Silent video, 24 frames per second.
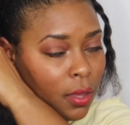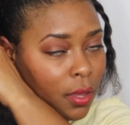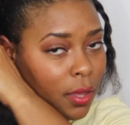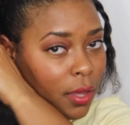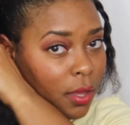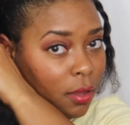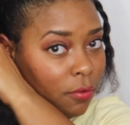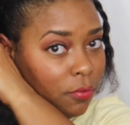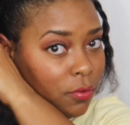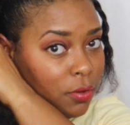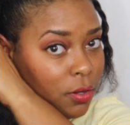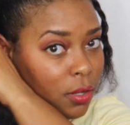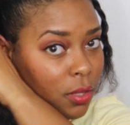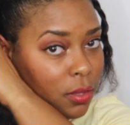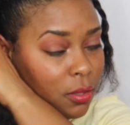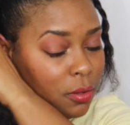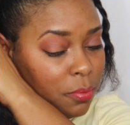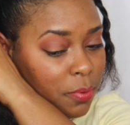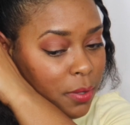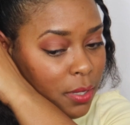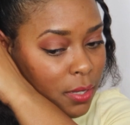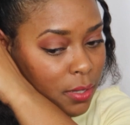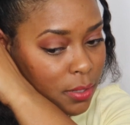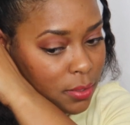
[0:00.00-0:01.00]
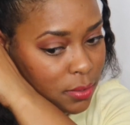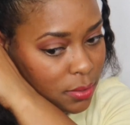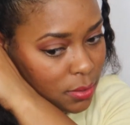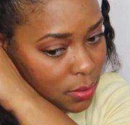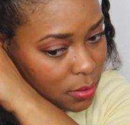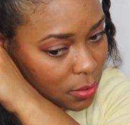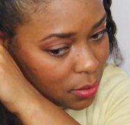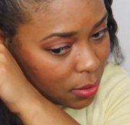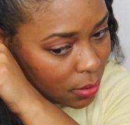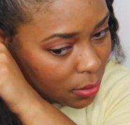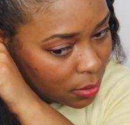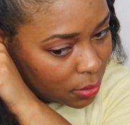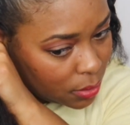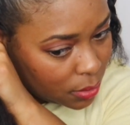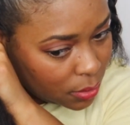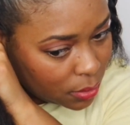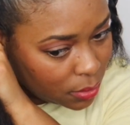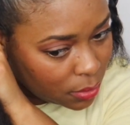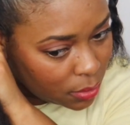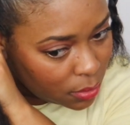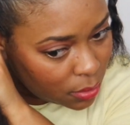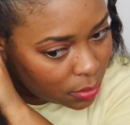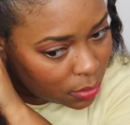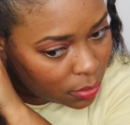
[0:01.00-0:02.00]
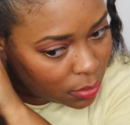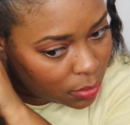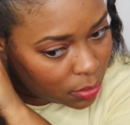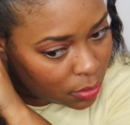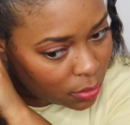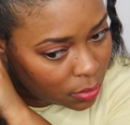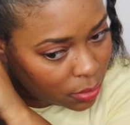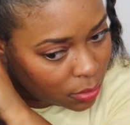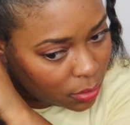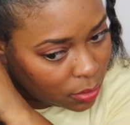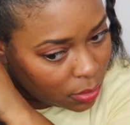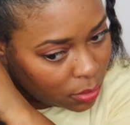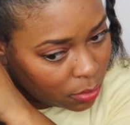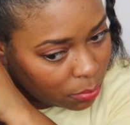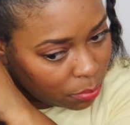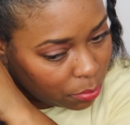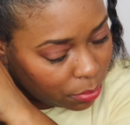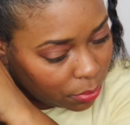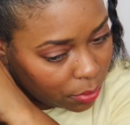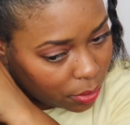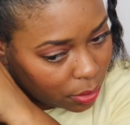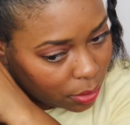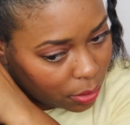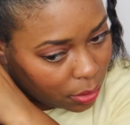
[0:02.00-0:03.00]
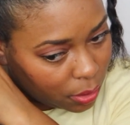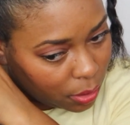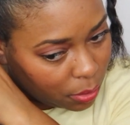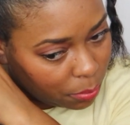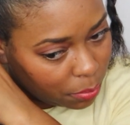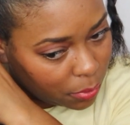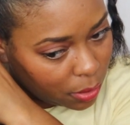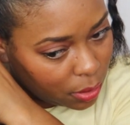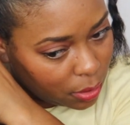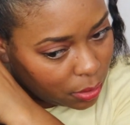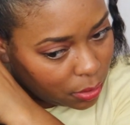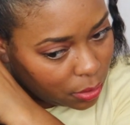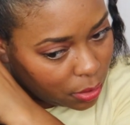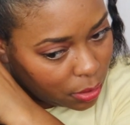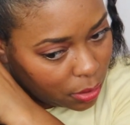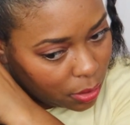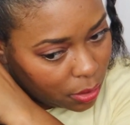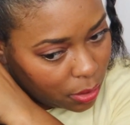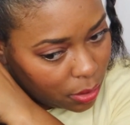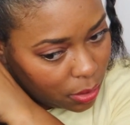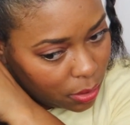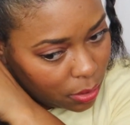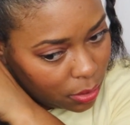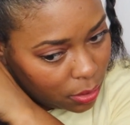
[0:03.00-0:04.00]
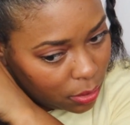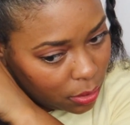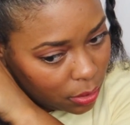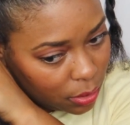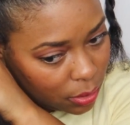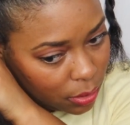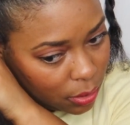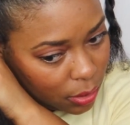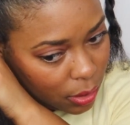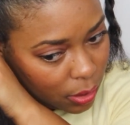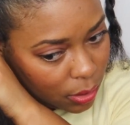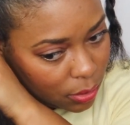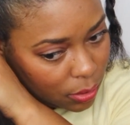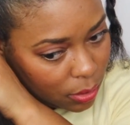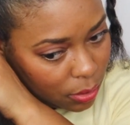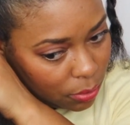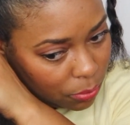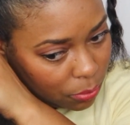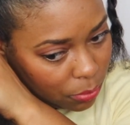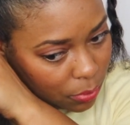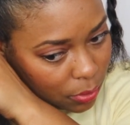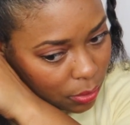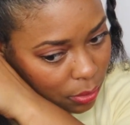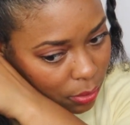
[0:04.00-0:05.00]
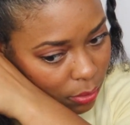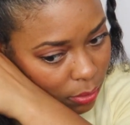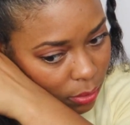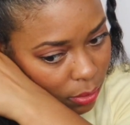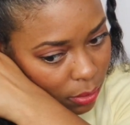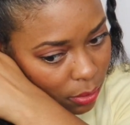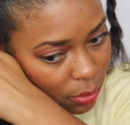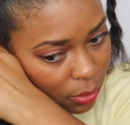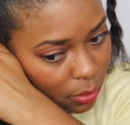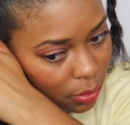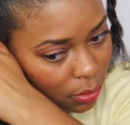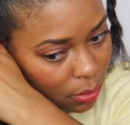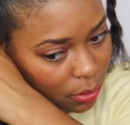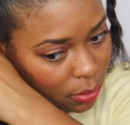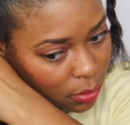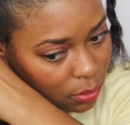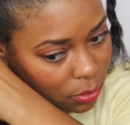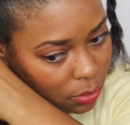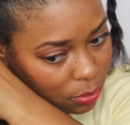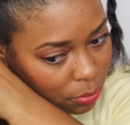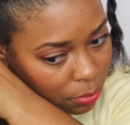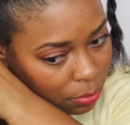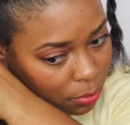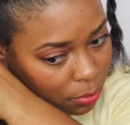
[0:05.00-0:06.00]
I have another piece, bring it up under, connect it with the